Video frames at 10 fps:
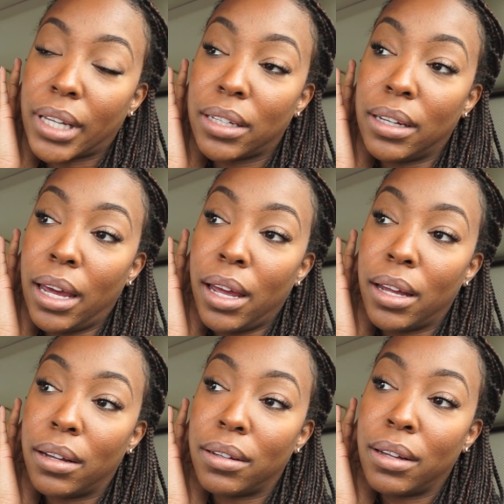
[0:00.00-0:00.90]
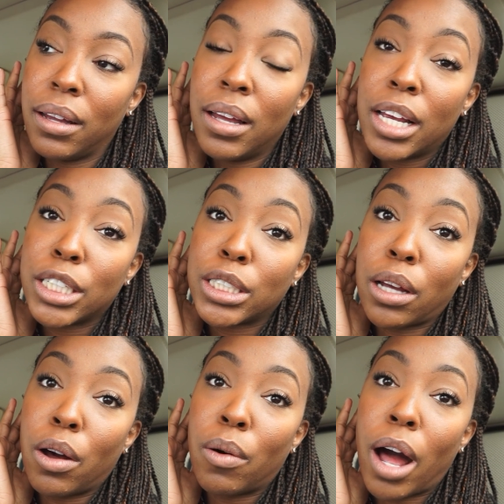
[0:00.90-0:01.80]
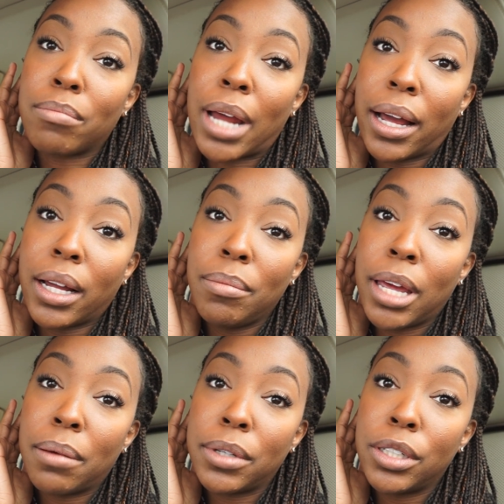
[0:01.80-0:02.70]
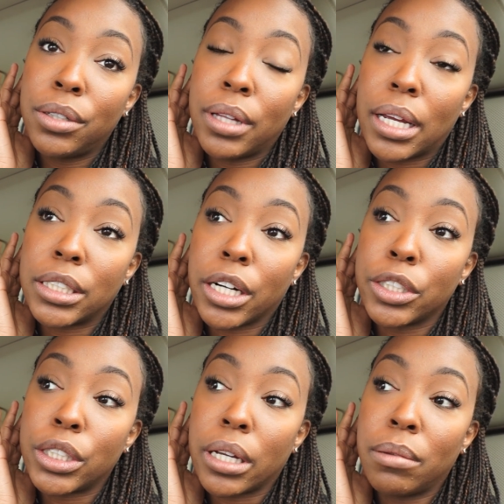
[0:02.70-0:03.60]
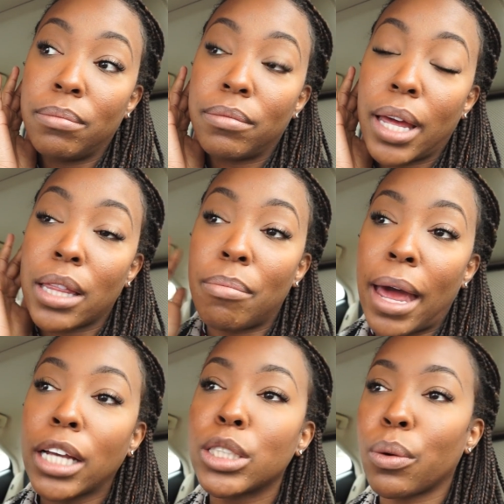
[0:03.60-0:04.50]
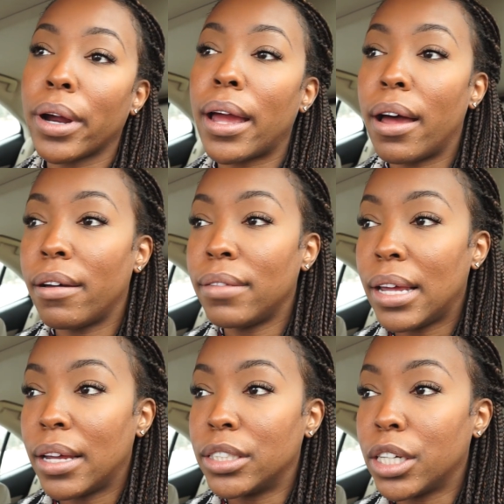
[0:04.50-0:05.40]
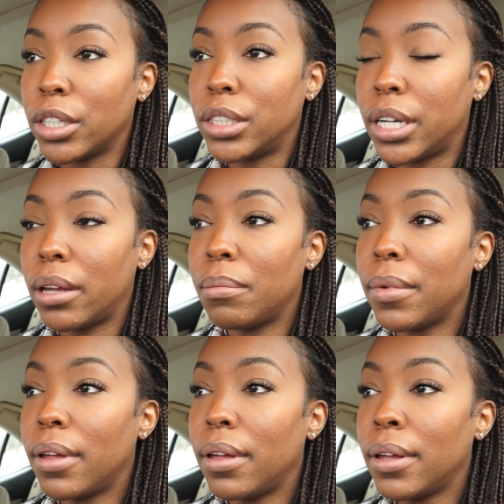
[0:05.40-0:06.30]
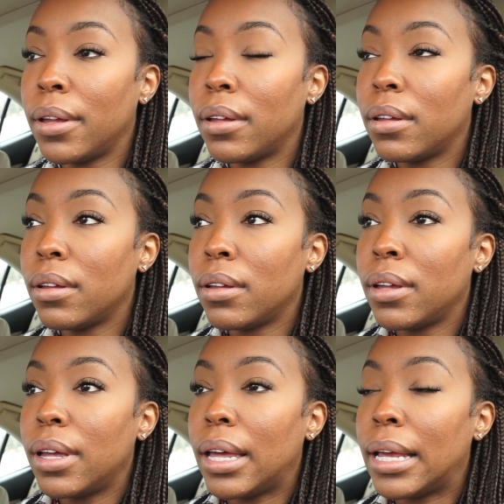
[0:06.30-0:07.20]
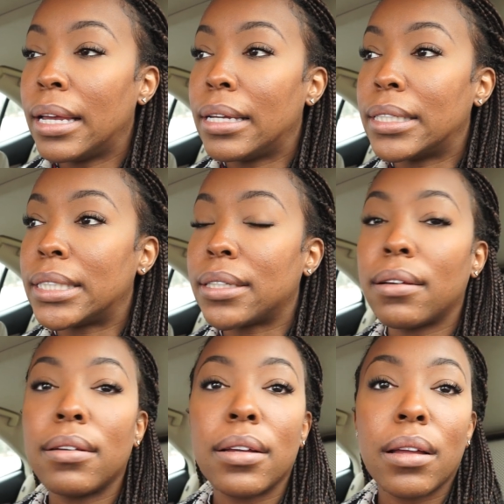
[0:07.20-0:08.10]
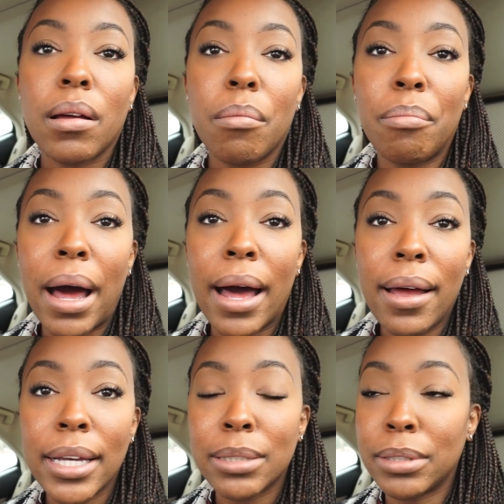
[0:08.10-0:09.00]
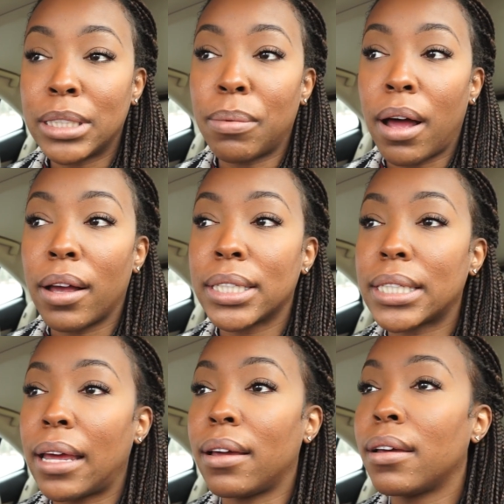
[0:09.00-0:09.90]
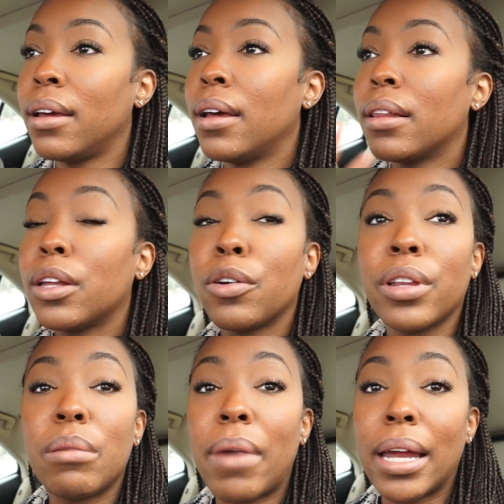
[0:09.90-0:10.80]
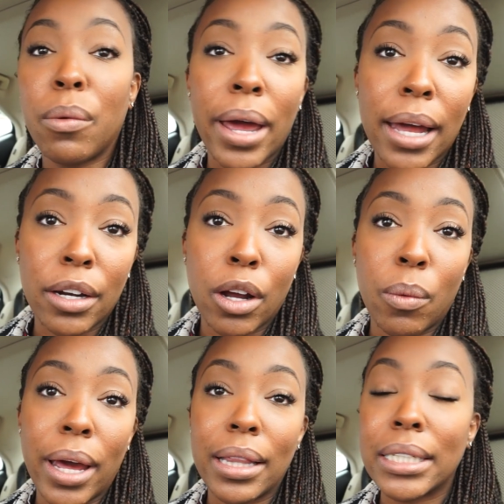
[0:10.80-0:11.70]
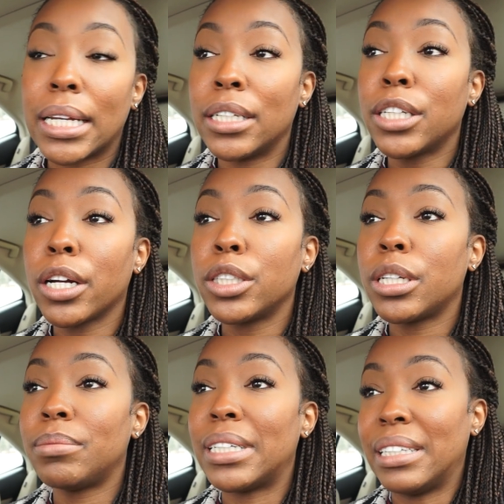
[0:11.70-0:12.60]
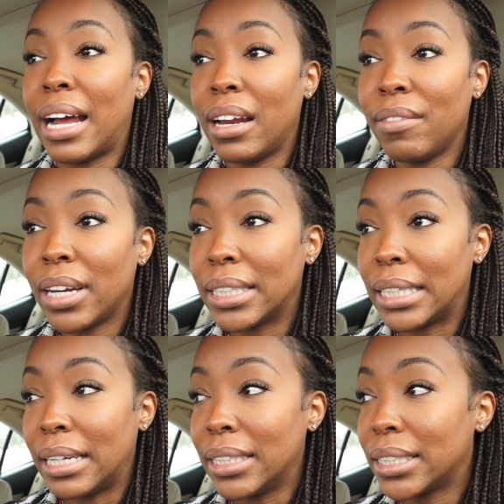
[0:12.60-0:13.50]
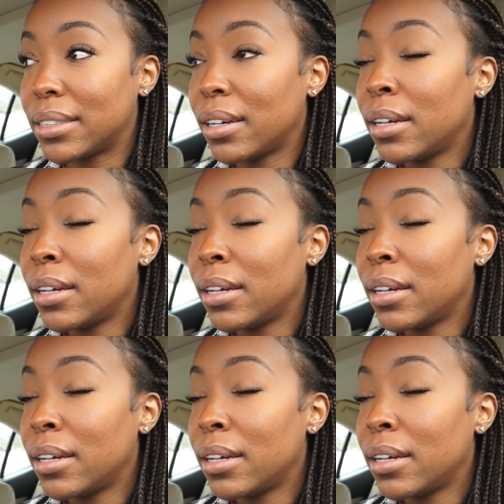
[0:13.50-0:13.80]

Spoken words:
yeah. So I'm not going to be able to do the internship. And the backstory of the internship is my husband's boss, like, literally made a way out of no way. This internship did not even exist.